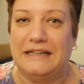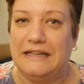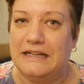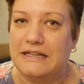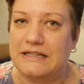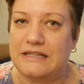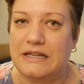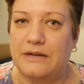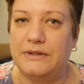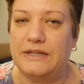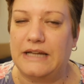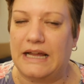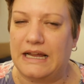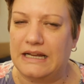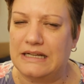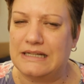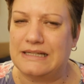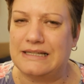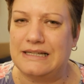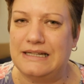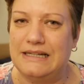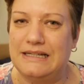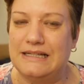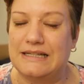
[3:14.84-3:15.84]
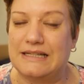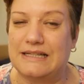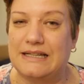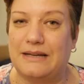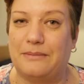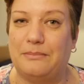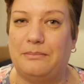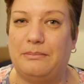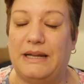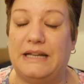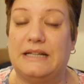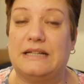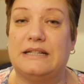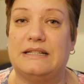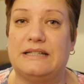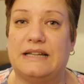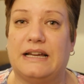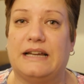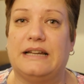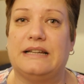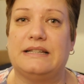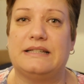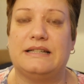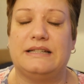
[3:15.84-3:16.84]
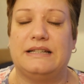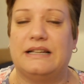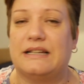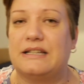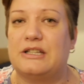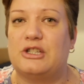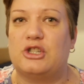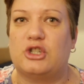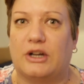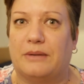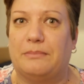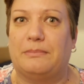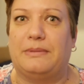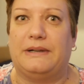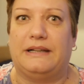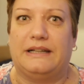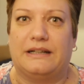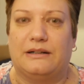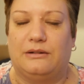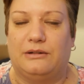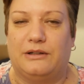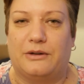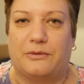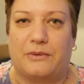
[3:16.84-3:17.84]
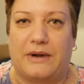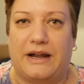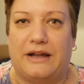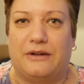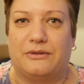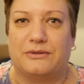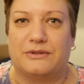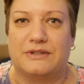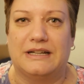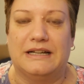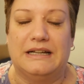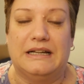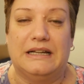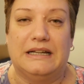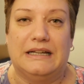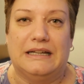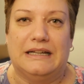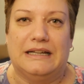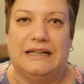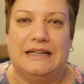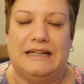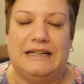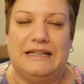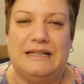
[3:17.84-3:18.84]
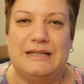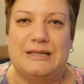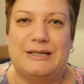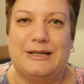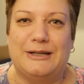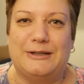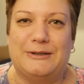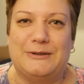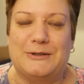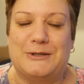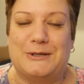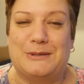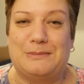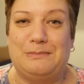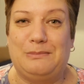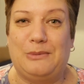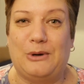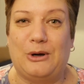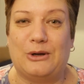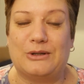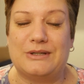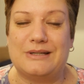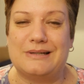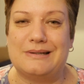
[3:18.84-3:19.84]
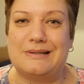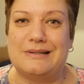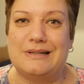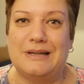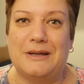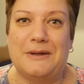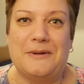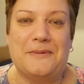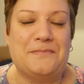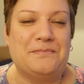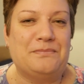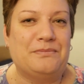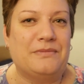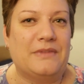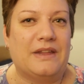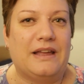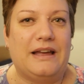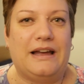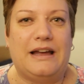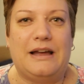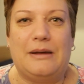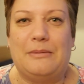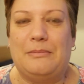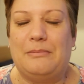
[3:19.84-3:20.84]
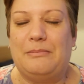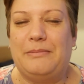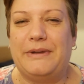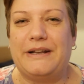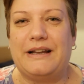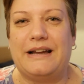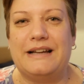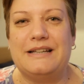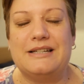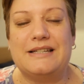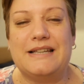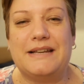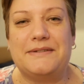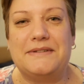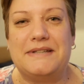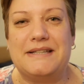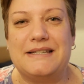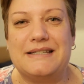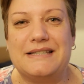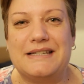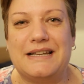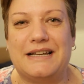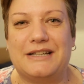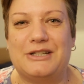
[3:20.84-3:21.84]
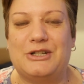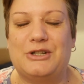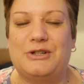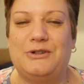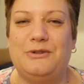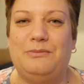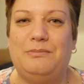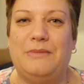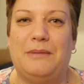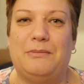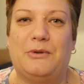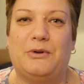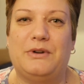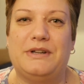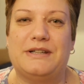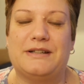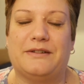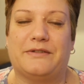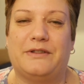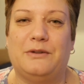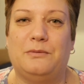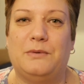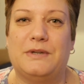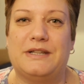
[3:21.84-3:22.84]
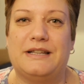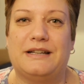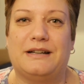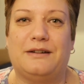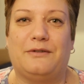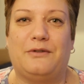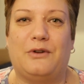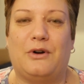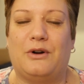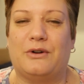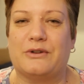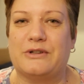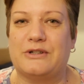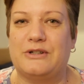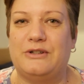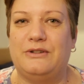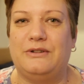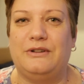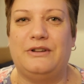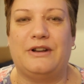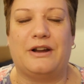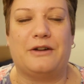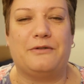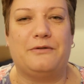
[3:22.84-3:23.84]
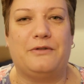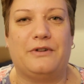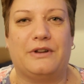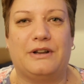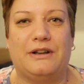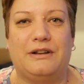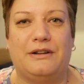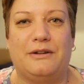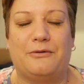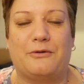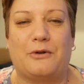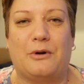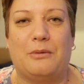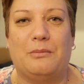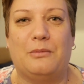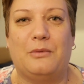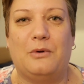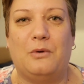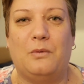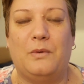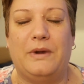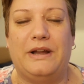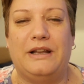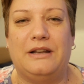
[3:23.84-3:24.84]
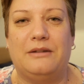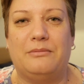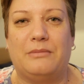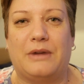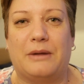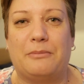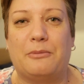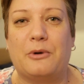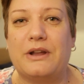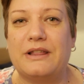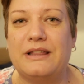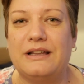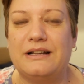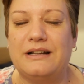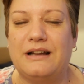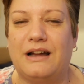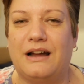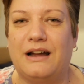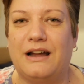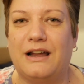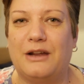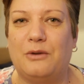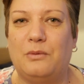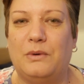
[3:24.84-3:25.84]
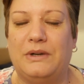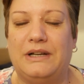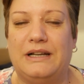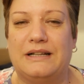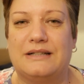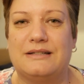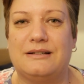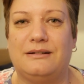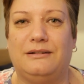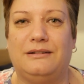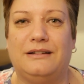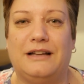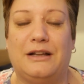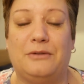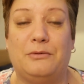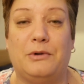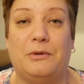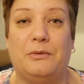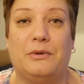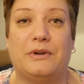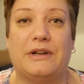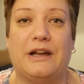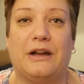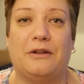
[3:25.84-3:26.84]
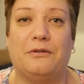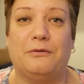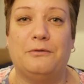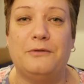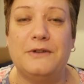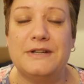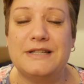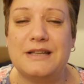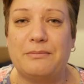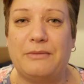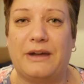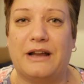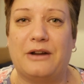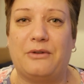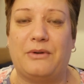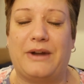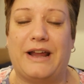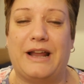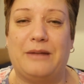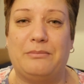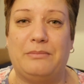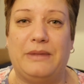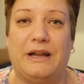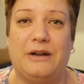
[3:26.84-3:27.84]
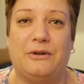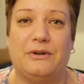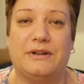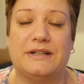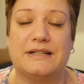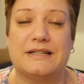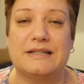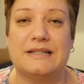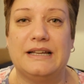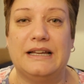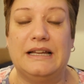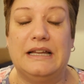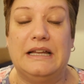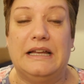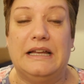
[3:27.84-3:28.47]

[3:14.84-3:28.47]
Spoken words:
So it has seen some better days. It does jump a little around in certain spots. But I just have such good memories of The Wizard of Oz, you know, from when my brother and I were little and we would go and visit my grandparents.